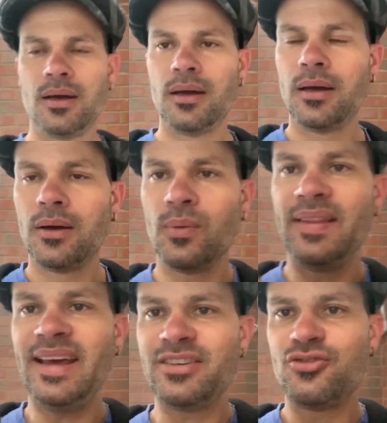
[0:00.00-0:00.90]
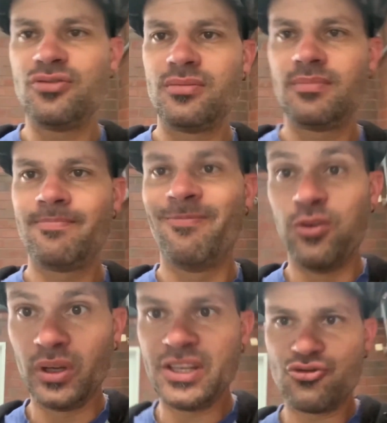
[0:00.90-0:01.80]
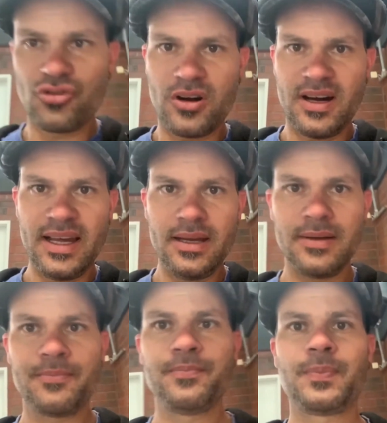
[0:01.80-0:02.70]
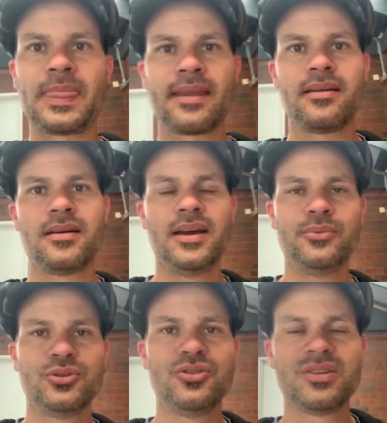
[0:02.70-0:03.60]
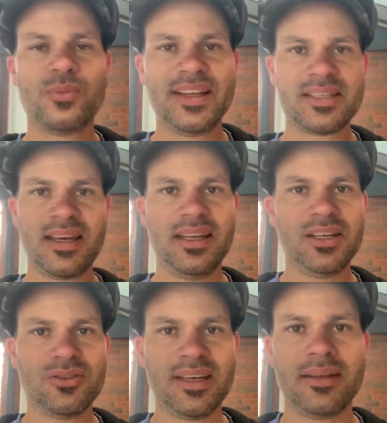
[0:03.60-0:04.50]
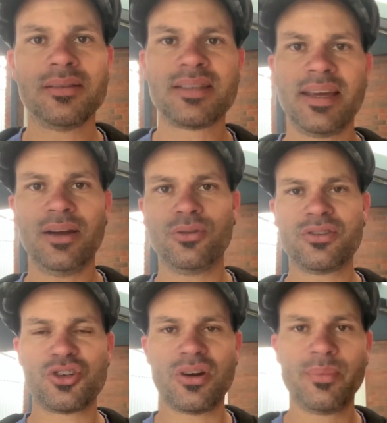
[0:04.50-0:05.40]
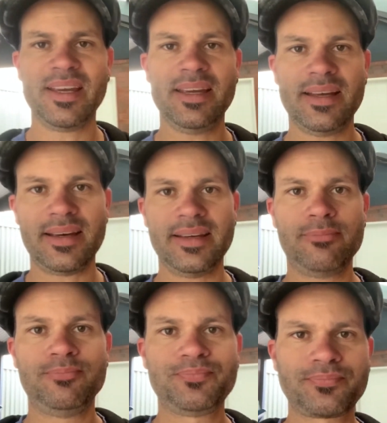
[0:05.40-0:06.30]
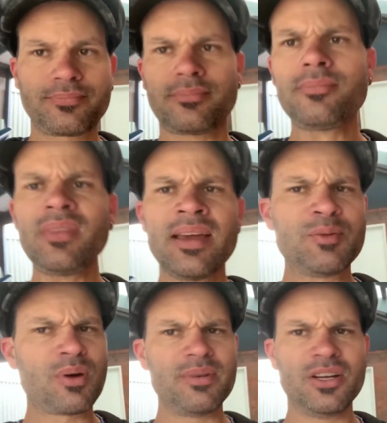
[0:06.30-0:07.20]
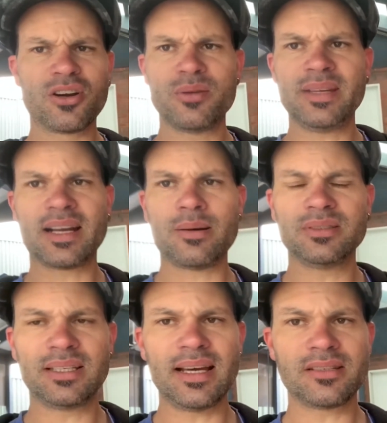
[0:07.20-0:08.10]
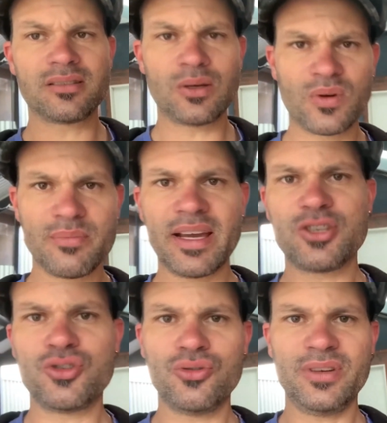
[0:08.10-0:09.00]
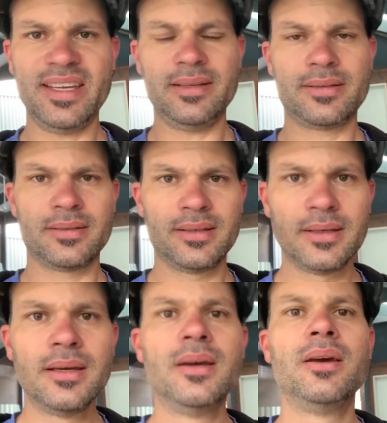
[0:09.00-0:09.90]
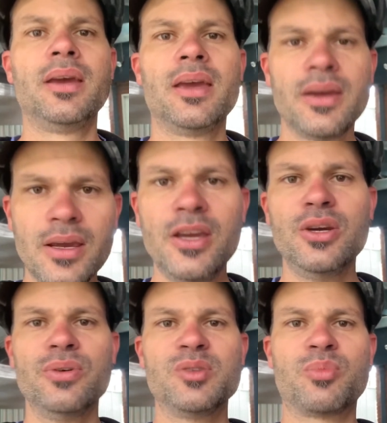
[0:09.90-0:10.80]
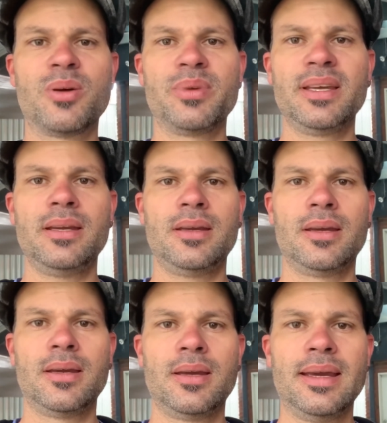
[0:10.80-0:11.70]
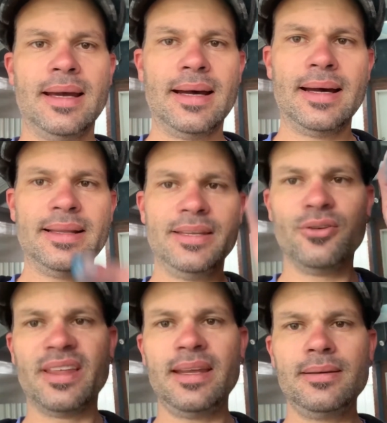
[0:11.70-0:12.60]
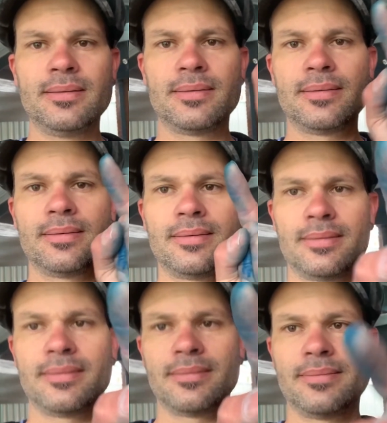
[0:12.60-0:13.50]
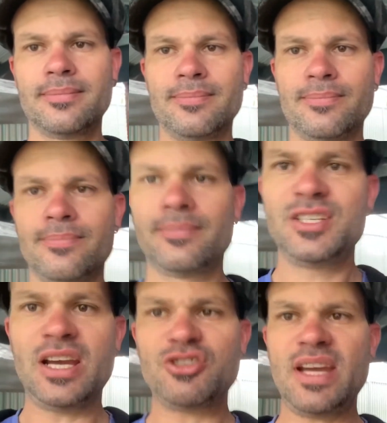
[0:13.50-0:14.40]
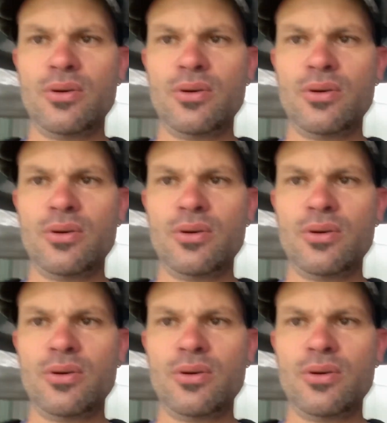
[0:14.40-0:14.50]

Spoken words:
when that's fully dry, and we'll do some wet sanding on that and see how good a shine we can get, hey? It's probably not going to be a couple of days because I want to make sure it cures properly. Until then, ciao ciao.